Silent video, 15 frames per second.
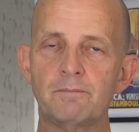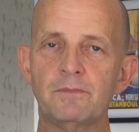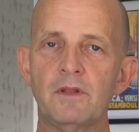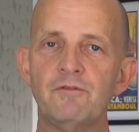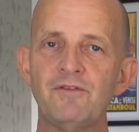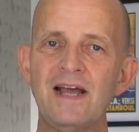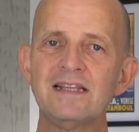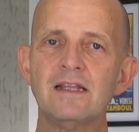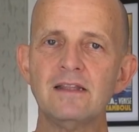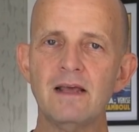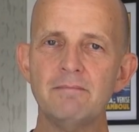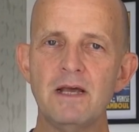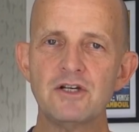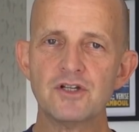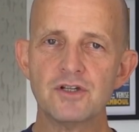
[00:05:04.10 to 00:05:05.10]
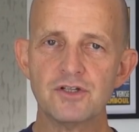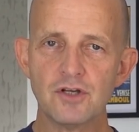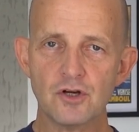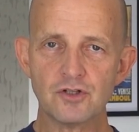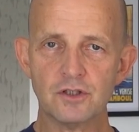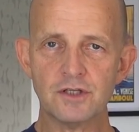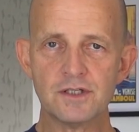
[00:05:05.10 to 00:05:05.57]
The fact that they mentioned
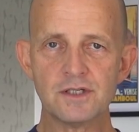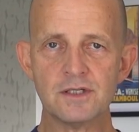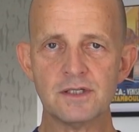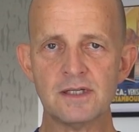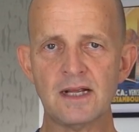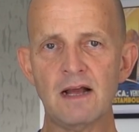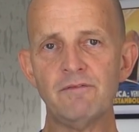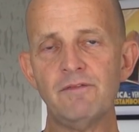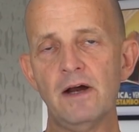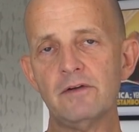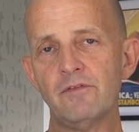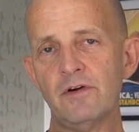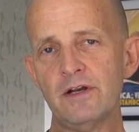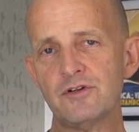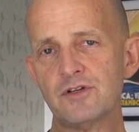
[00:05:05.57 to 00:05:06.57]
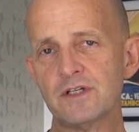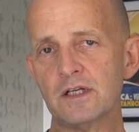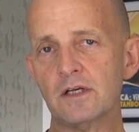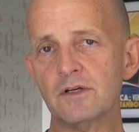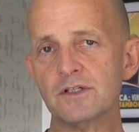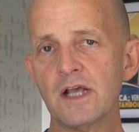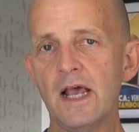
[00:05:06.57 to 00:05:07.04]
social distancing I found very interesting
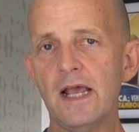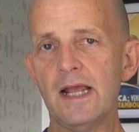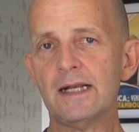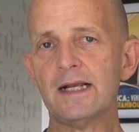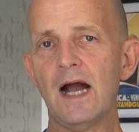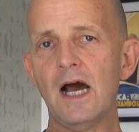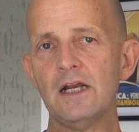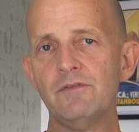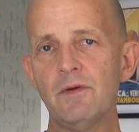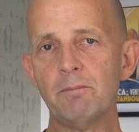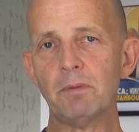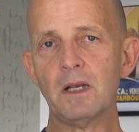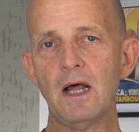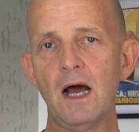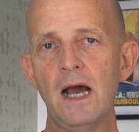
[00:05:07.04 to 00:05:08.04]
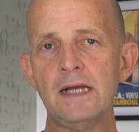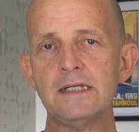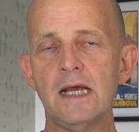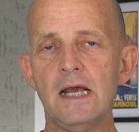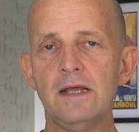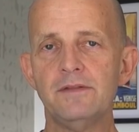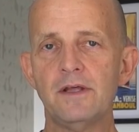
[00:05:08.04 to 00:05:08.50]
because it kind of implied
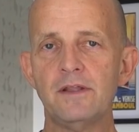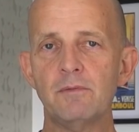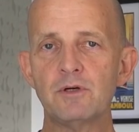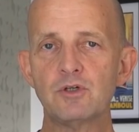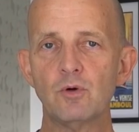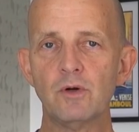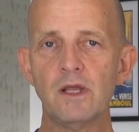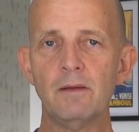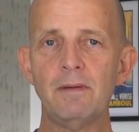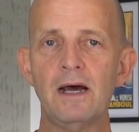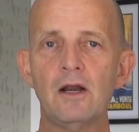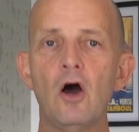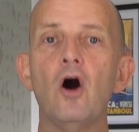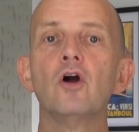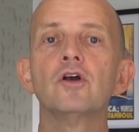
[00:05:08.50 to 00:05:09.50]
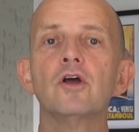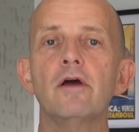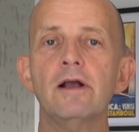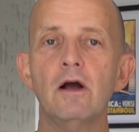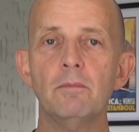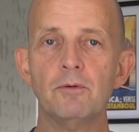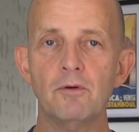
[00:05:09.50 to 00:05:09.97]
that they were talking about
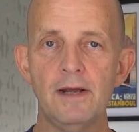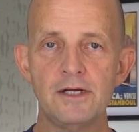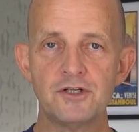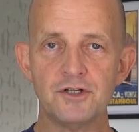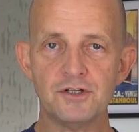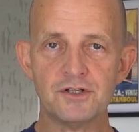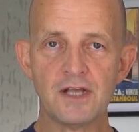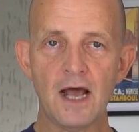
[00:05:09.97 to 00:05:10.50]
ongoing operations.